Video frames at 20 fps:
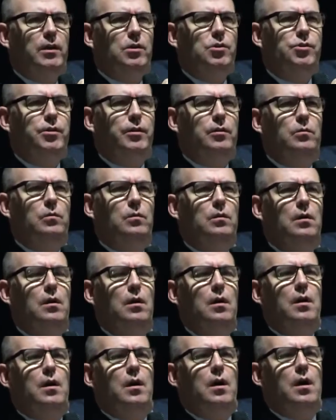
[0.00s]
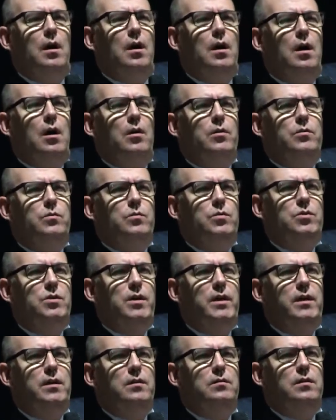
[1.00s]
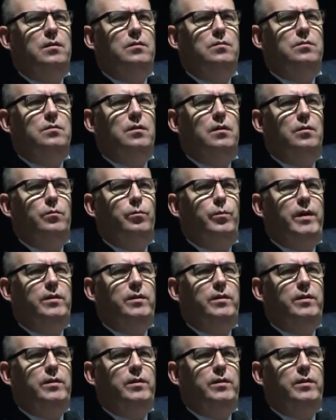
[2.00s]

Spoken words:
issue, are you saying that